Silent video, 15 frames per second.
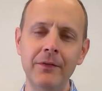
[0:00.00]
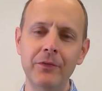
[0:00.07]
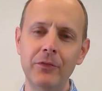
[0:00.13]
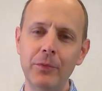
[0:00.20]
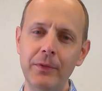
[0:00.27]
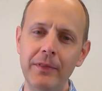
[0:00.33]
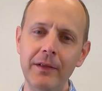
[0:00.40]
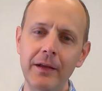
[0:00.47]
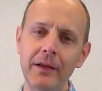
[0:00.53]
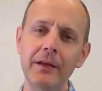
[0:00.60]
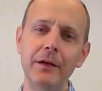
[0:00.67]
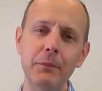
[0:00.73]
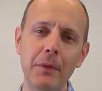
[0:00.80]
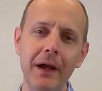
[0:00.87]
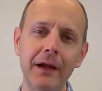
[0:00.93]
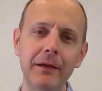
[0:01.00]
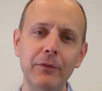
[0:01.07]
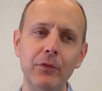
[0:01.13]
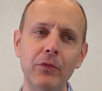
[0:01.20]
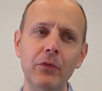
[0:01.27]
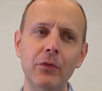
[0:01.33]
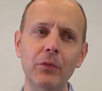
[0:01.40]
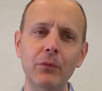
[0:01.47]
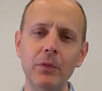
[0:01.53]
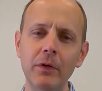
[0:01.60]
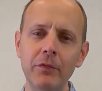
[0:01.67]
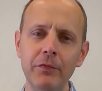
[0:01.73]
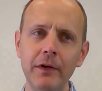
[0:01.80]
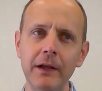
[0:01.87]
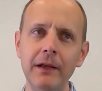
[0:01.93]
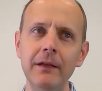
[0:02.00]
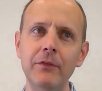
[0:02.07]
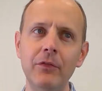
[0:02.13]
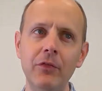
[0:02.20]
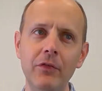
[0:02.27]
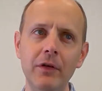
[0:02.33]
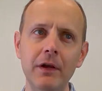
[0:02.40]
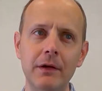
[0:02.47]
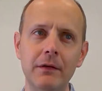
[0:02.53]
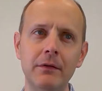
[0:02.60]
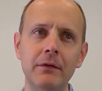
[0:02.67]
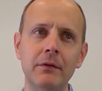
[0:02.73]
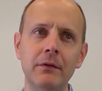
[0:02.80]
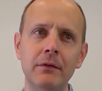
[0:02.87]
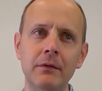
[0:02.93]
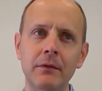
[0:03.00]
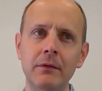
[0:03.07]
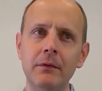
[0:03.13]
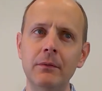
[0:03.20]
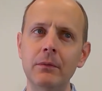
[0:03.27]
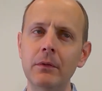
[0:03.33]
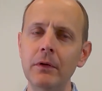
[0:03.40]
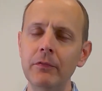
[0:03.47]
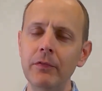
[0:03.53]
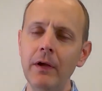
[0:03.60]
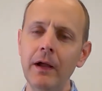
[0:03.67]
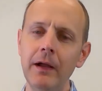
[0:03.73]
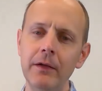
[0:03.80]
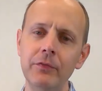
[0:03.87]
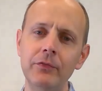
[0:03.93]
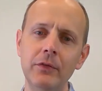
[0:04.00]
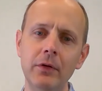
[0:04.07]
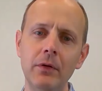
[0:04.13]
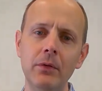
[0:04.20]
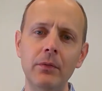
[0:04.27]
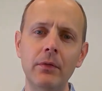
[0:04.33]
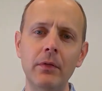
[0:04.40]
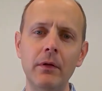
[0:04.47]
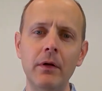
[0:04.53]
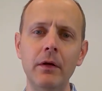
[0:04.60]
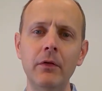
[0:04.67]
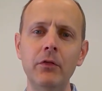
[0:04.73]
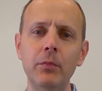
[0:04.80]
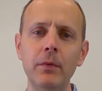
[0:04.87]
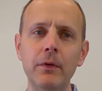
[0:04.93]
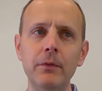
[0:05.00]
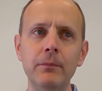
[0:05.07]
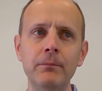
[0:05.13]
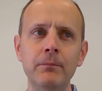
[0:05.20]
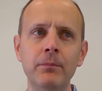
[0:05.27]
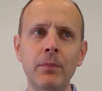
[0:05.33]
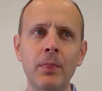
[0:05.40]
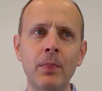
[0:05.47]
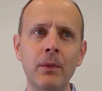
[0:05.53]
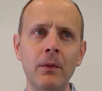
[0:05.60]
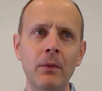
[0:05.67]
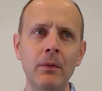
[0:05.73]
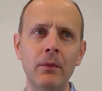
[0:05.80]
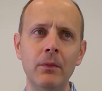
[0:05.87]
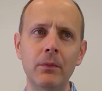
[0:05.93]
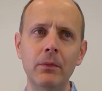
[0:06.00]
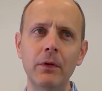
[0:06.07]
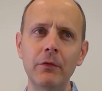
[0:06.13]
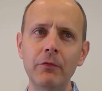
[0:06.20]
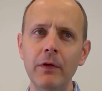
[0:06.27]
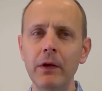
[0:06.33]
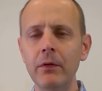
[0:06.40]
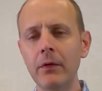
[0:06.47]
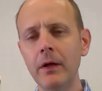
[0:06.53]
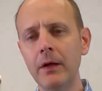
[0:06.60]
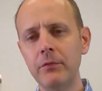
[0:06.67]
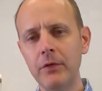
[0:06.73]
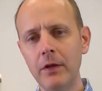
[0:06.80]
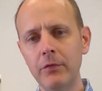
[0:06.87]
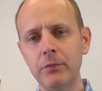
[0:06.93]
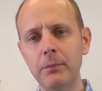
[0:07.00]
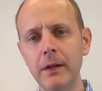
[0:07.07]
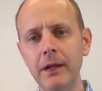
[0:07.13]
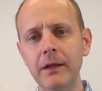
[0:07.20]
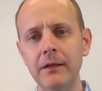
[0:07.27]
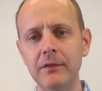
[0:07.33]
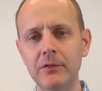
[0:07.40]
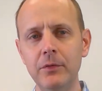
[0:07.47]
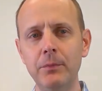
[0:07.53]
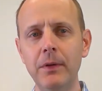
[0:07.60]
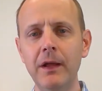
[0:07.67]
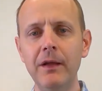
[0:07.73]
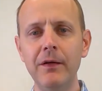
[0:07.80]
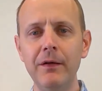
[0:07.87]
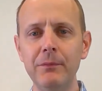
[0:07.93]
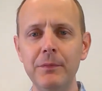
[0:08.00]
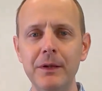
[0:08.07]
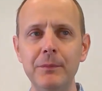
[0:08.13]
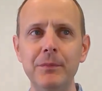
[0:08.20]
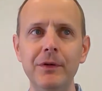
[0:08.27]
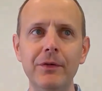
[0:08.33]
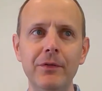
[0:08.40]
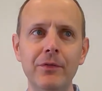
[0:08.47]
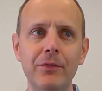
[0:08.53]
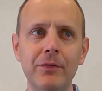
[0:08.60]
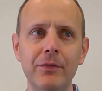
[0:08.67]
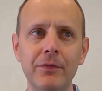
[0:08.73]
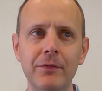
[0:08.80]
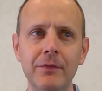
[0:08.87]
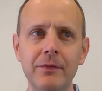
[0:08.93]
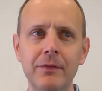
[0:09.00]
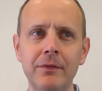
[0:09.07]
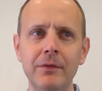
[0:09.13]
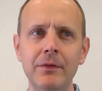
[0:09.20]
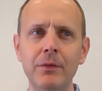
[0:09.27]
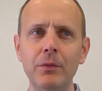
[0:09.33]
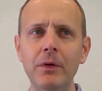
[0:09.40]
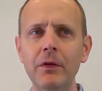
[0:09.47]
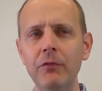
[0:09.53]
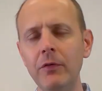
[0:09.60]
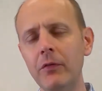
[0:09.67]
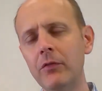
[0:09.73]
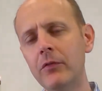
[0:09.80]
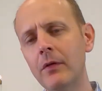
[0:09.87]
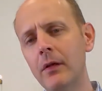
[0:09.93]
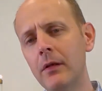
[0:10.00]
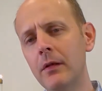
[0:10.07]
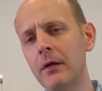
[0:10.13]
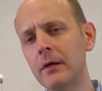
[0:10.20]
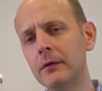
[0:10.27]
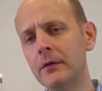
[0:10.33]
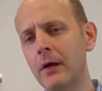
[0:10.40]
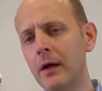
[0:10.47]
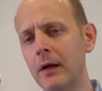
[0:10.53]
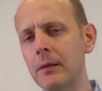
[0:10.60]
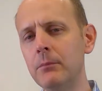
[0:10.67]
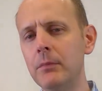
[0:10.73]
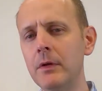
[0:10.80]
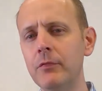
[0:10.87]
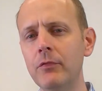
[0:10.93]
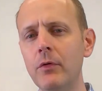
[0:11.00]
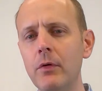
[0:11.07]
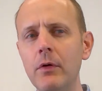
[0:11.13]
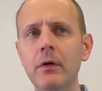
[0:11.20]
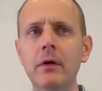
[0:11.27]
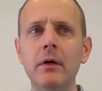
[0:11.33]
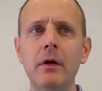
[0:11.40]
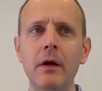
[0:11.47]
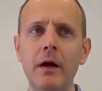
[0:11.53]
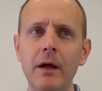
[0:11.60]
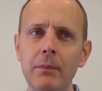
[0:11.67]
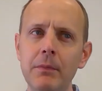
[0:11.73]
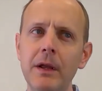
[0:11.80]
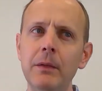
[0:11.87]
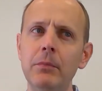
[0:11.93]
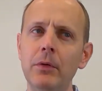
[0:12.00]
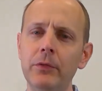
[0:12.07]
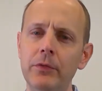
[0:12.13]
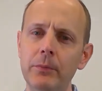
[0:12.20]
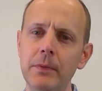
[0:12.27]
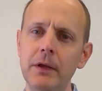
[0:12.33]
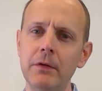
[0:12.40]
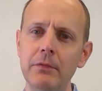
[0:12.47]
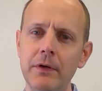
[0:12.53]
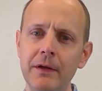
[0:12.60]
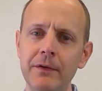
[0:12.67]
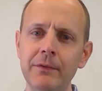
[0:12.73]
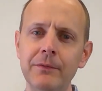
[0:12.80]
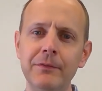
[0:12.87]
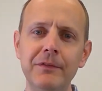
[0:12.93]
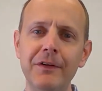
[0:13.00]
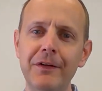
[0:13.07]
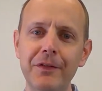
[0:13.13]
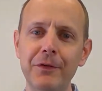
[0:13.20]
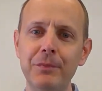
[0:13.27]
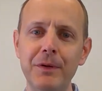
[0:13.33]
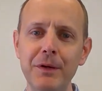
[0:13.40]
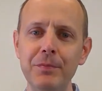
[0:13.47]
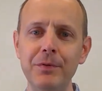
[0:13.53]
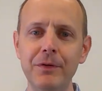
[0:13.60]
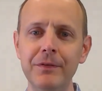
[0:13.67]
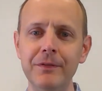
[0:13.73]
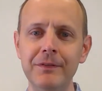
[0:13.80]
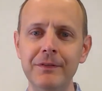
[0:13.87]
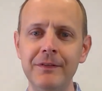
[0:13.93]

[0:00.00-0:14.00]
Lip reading: So we think in our minds, what if I get sick? What if I have to go to the hospital? What if I don't have enough money to pay all my bills? What if it's still a long time before I'm able to be around other people?